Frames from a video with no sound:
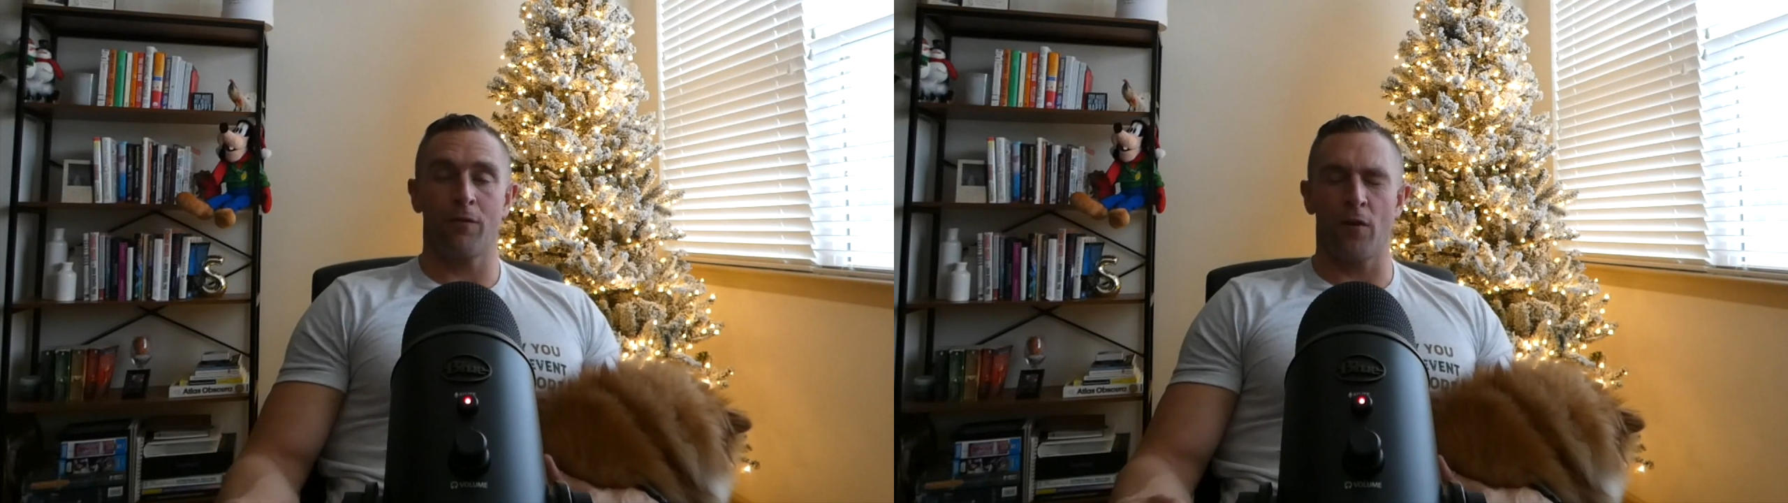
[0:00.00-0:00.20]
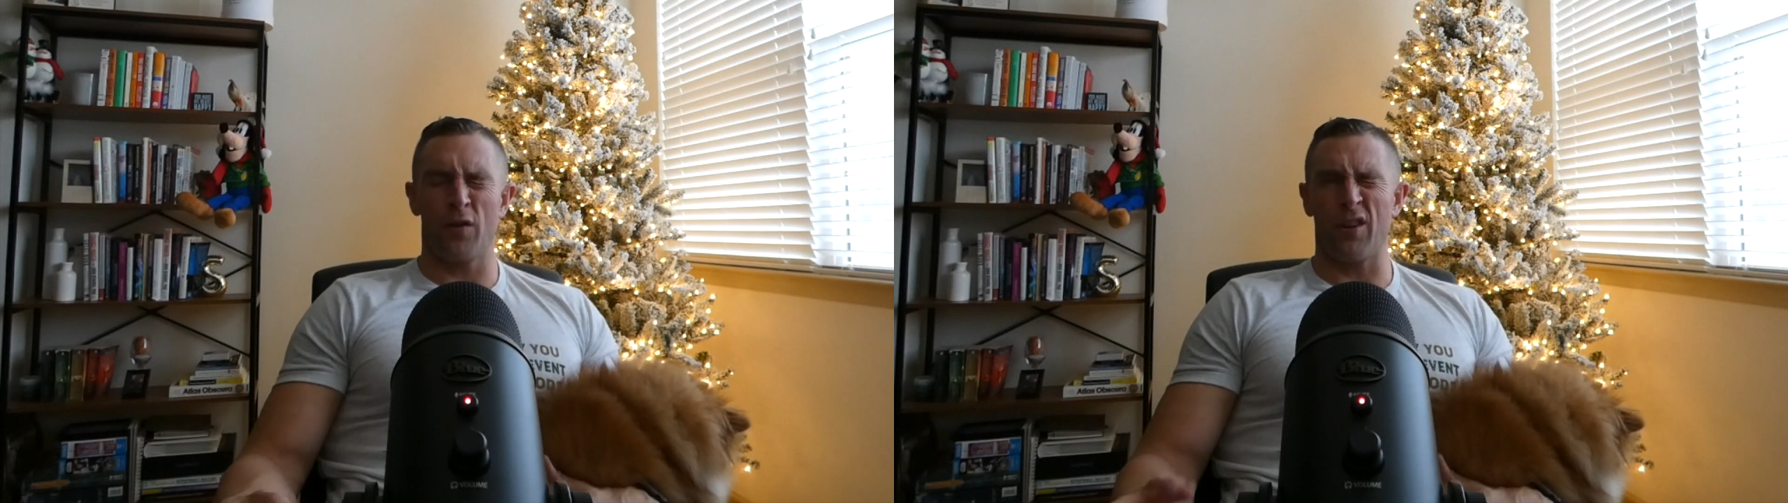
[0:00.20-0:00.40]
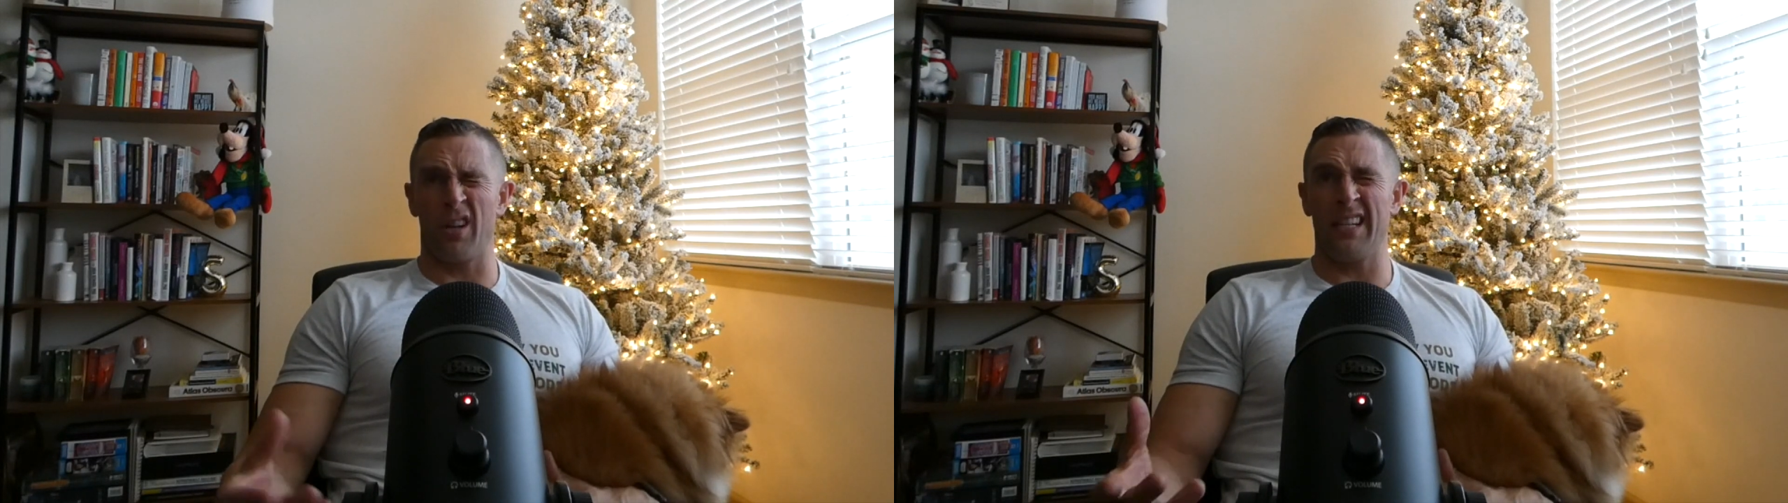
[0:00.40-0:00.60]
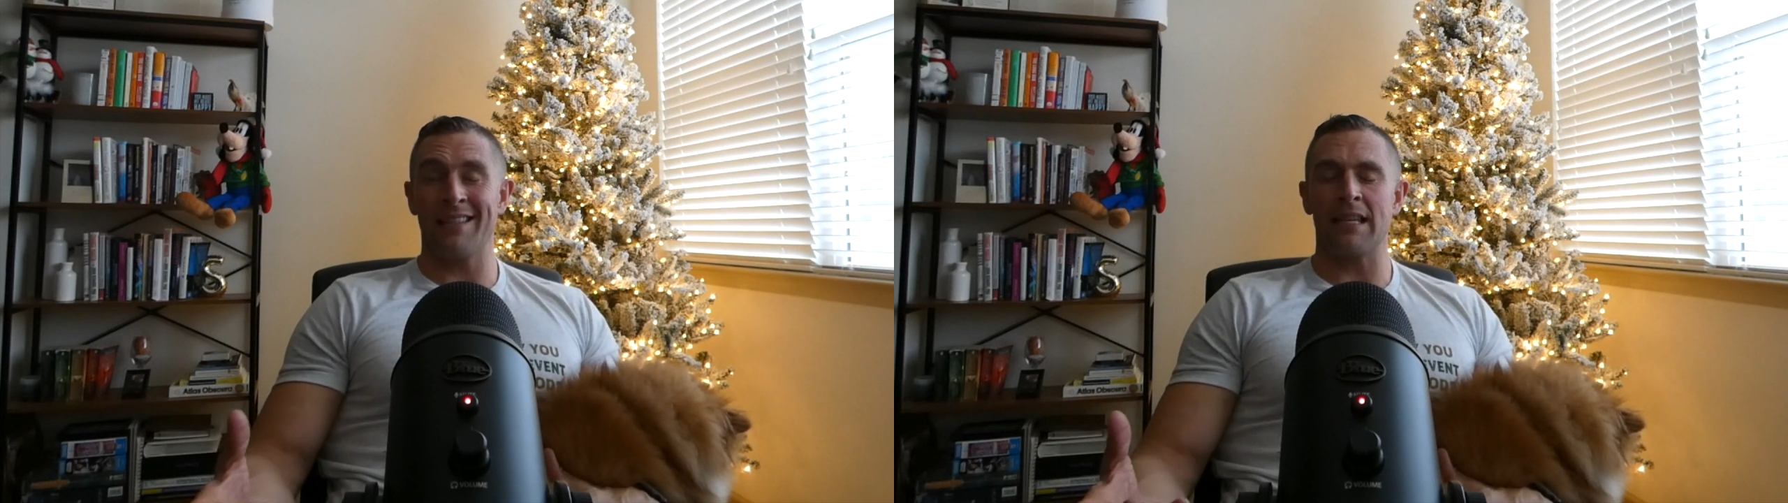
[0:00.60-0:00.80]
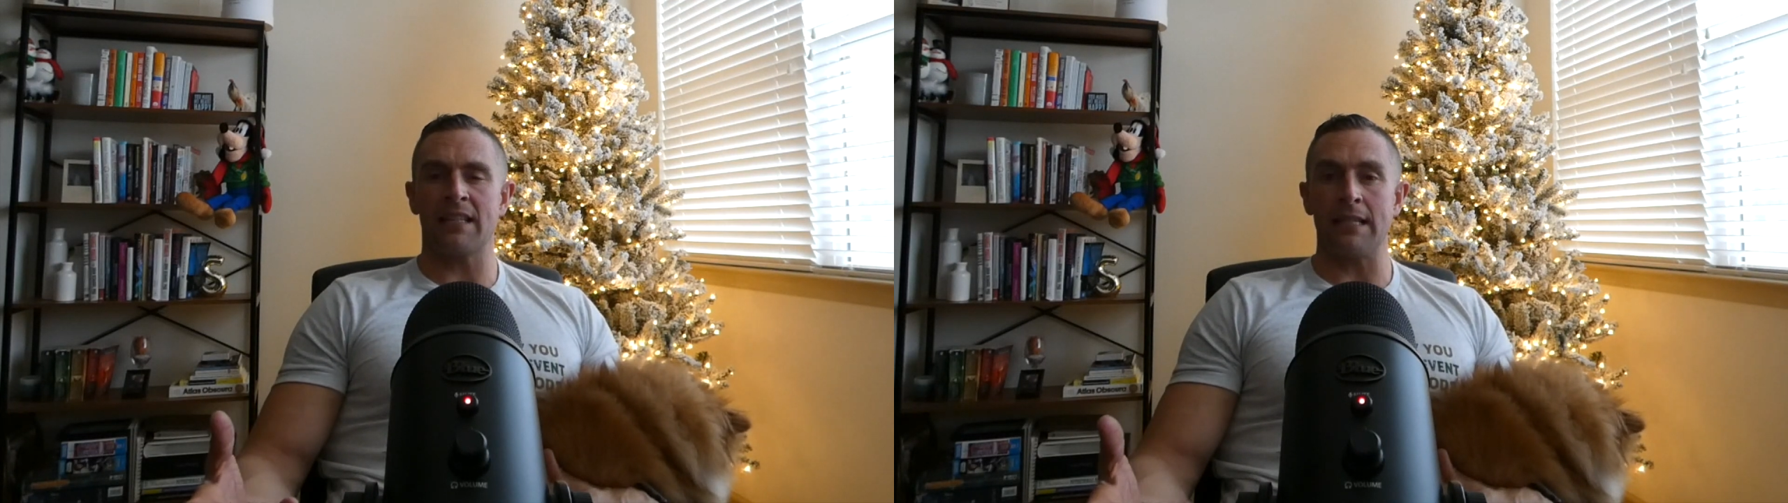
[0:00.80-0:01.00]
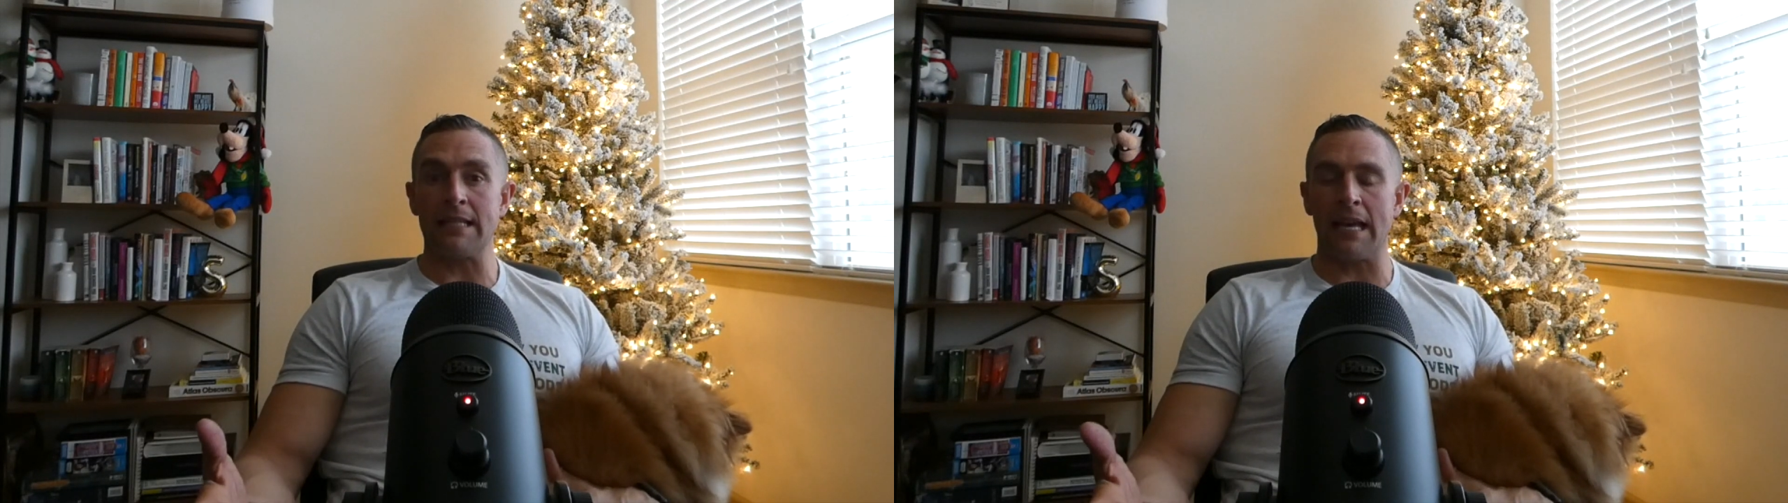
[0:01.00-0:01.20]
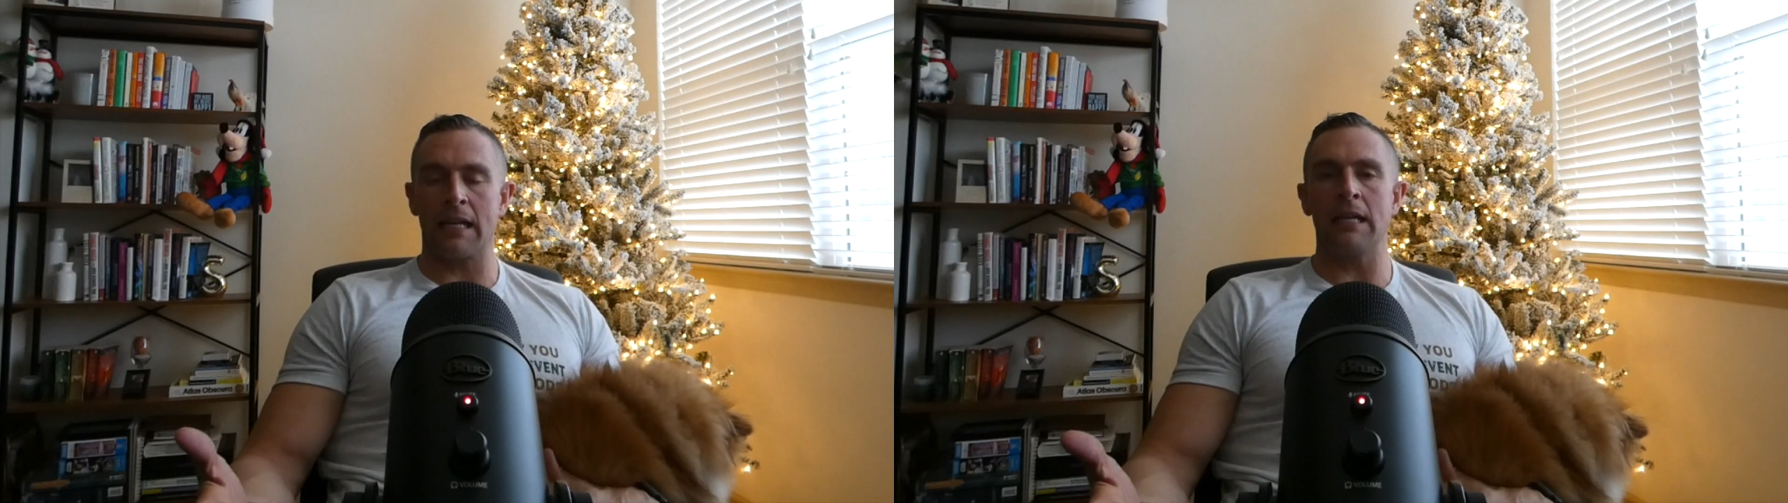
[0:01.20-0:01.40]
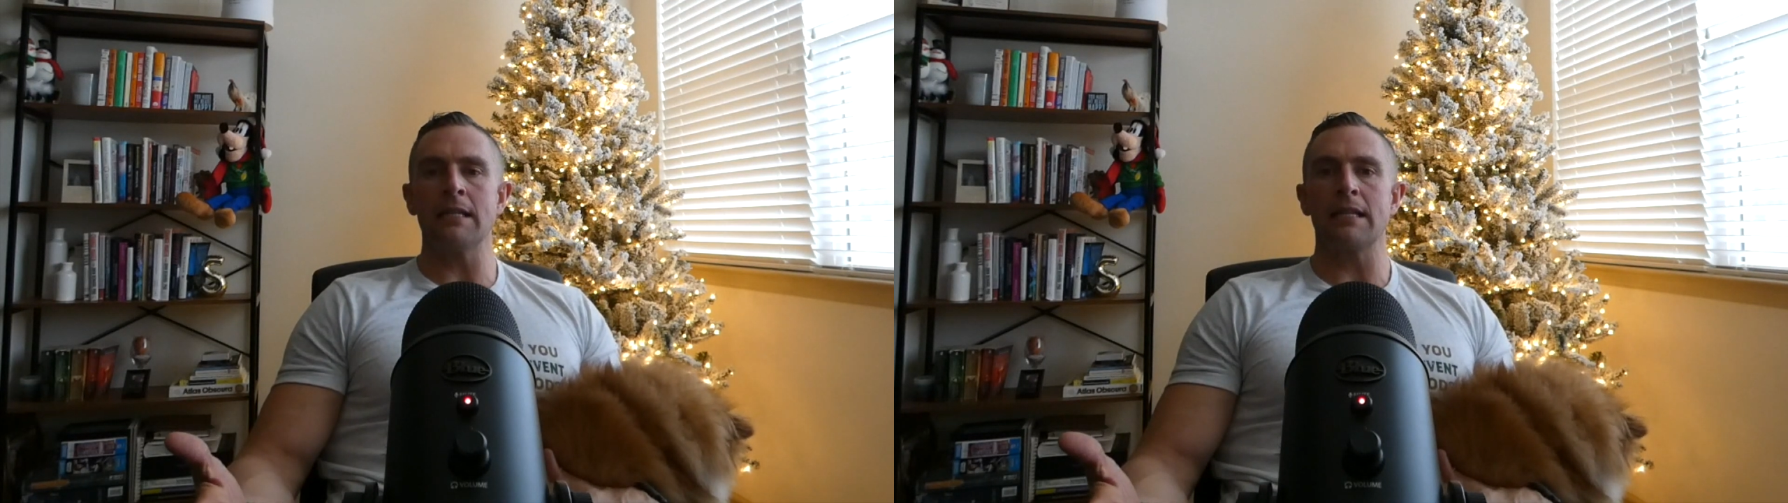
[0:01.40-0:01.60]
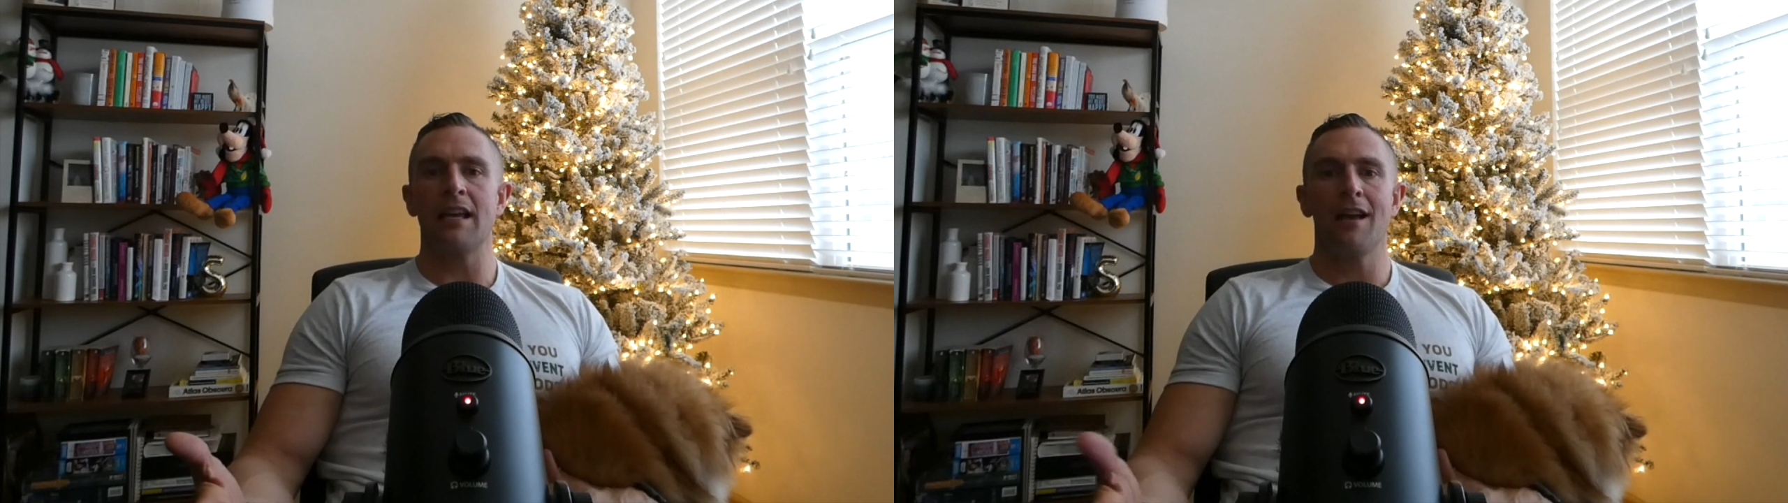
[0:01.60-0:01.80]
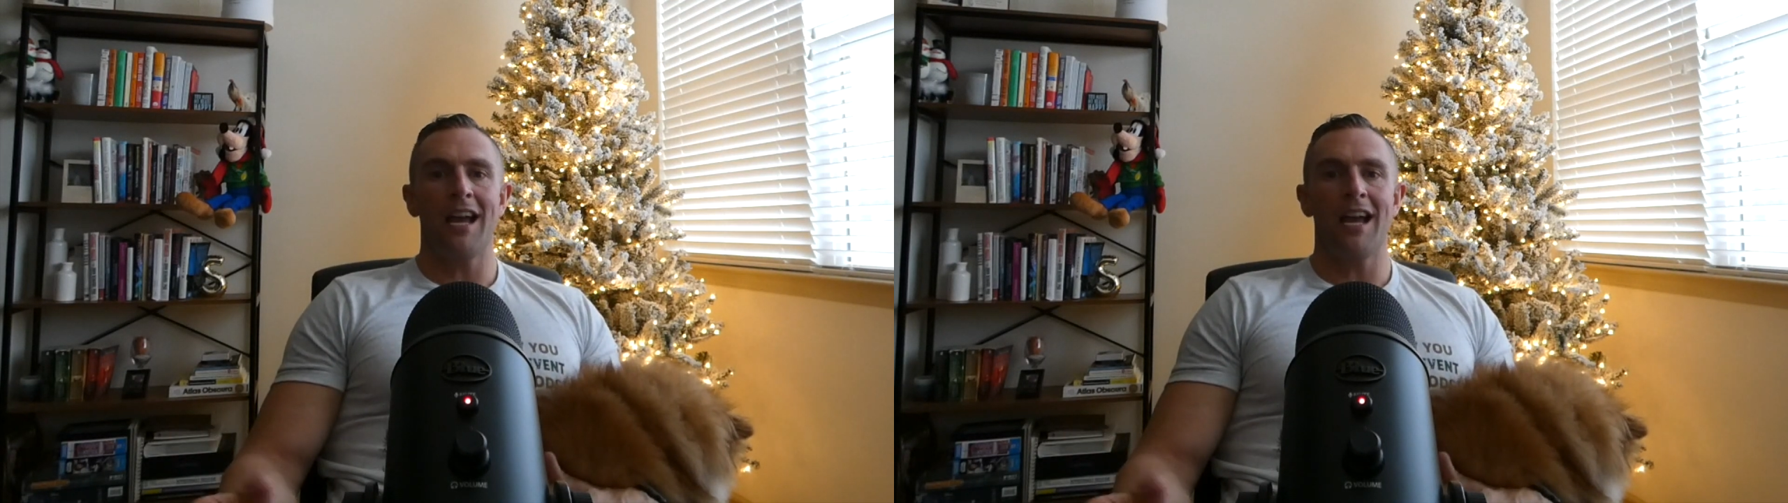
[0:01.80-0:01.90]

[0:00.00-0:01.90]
for 30 to 60 seconds,